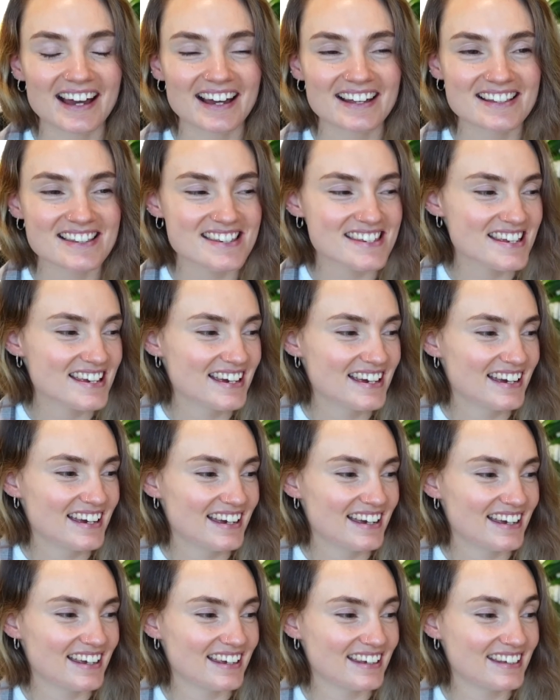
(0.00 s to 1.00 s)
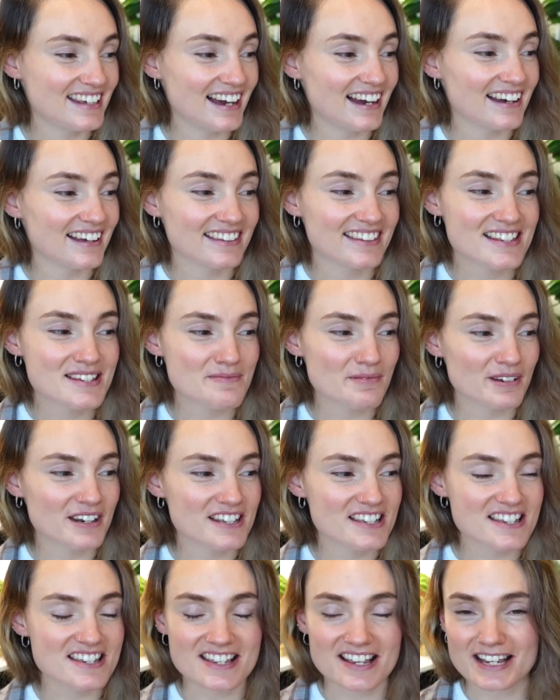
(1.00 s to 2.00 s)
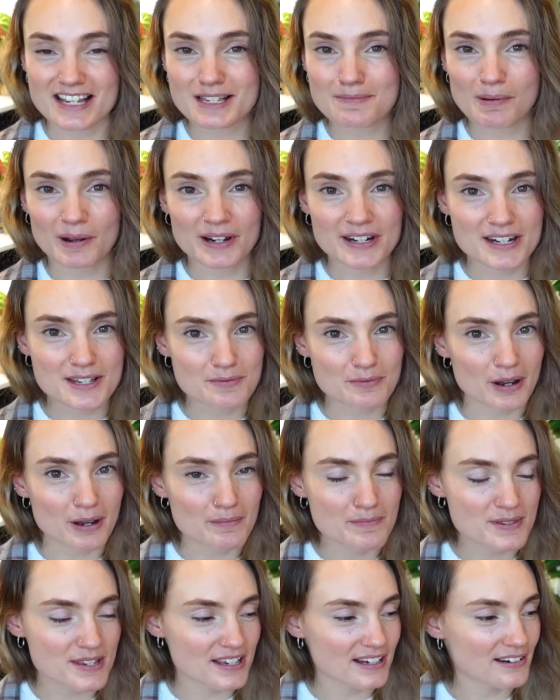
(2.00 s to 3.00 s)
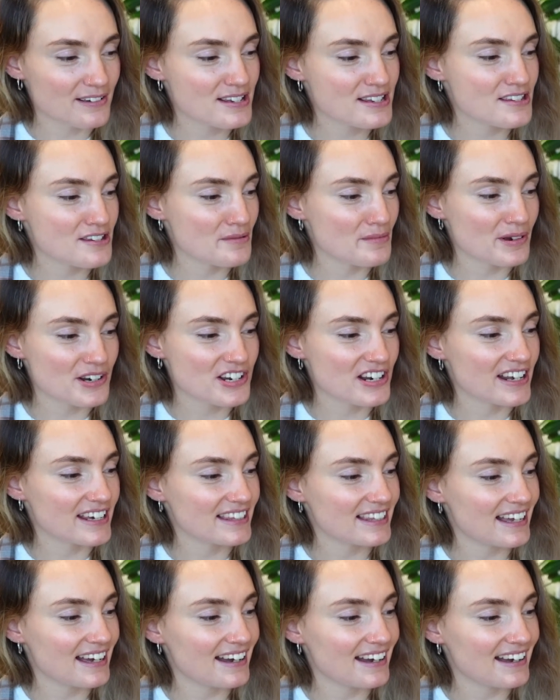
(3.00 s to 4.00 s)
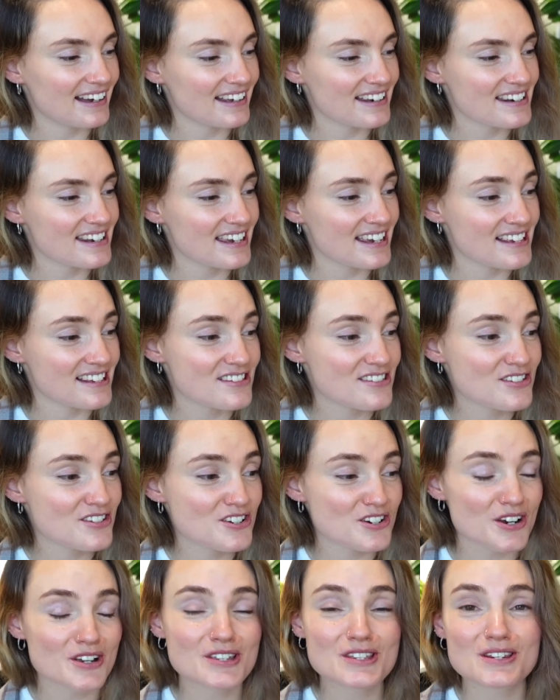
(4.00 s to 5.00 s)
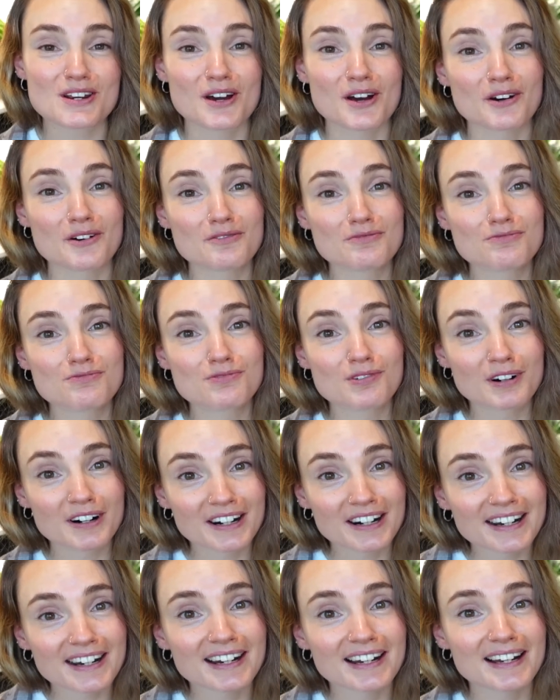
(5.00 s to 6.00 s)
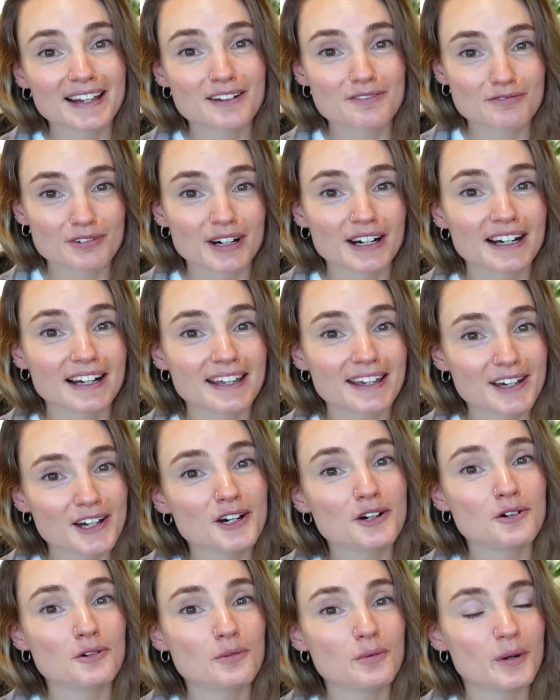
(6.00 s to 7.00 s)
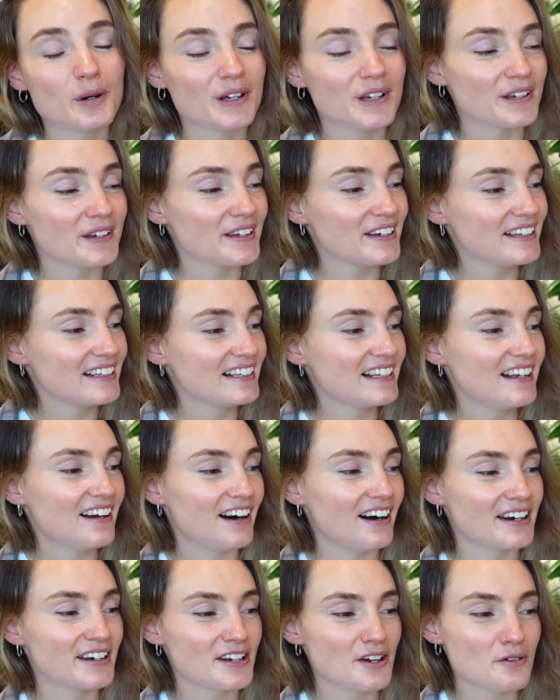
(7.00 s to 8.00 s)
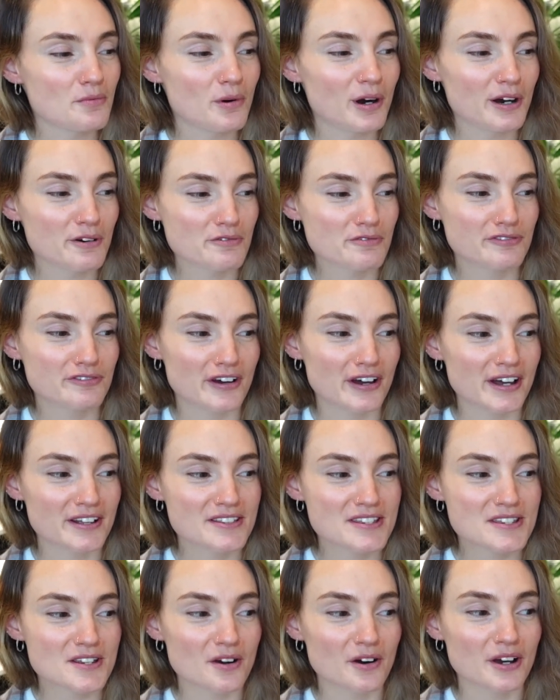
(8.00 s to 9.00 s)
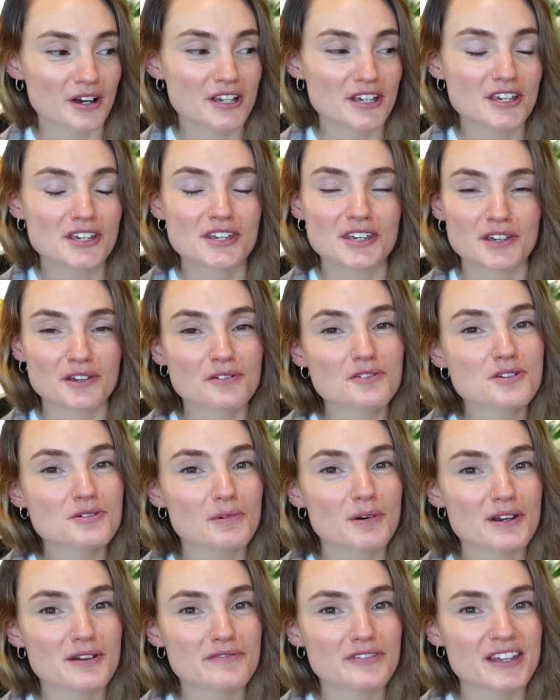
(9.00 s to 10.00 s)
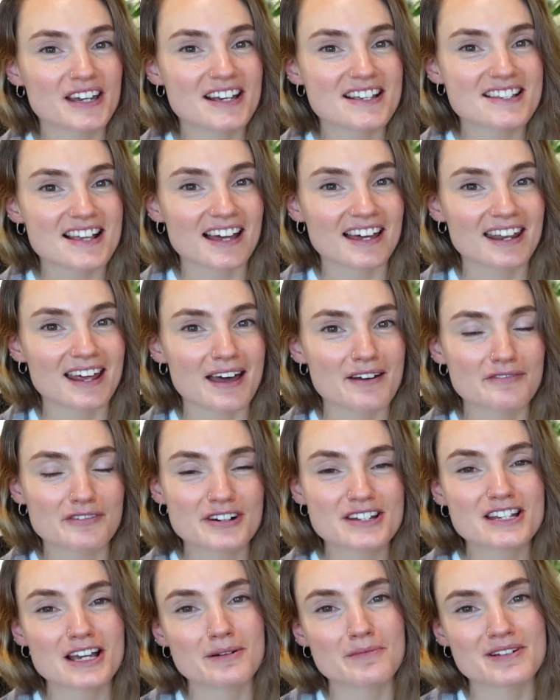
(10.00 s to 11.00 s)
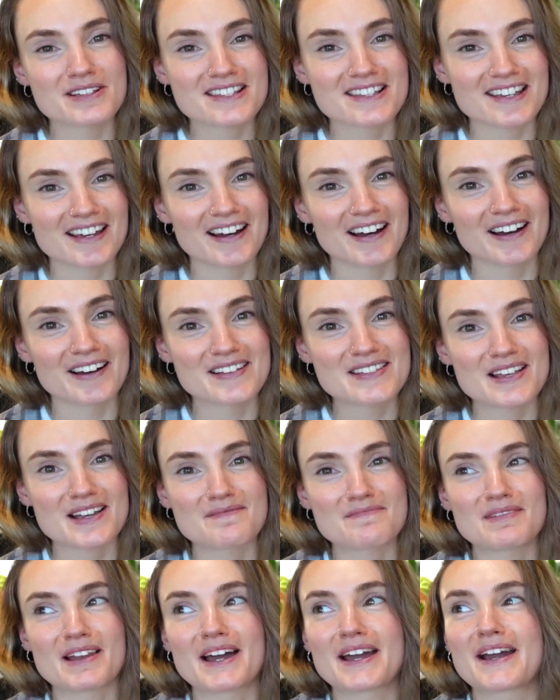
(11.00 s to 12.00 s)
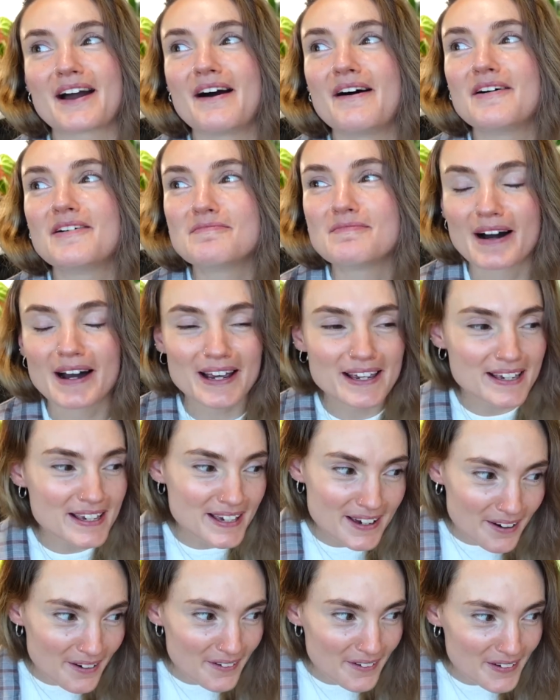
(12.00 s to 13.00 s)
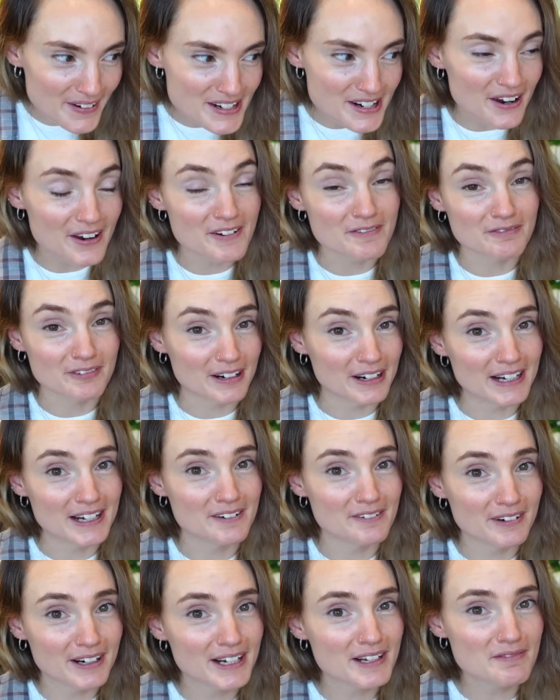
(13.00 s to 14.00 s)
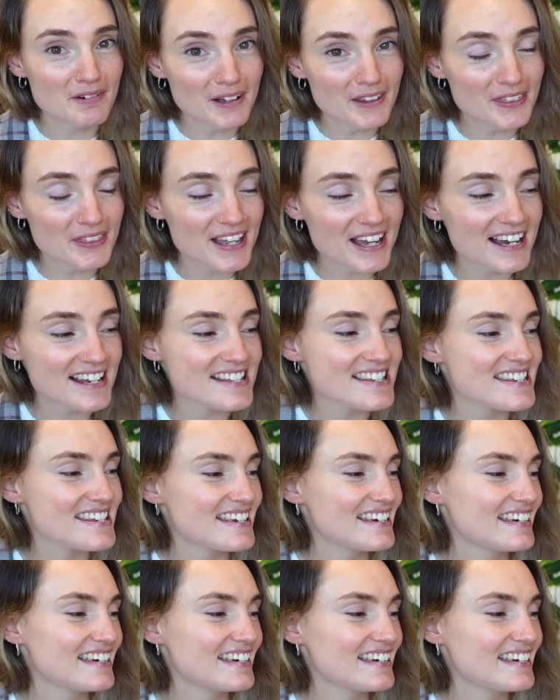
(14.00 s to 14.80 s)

And yeah, this one, as I say, spider's webs, it looks so much like that, and it's just a really, really cool one. I know Wild Fern's got a huge one of these, and every time I see hers, I'm like, oh my god, I really, really want that.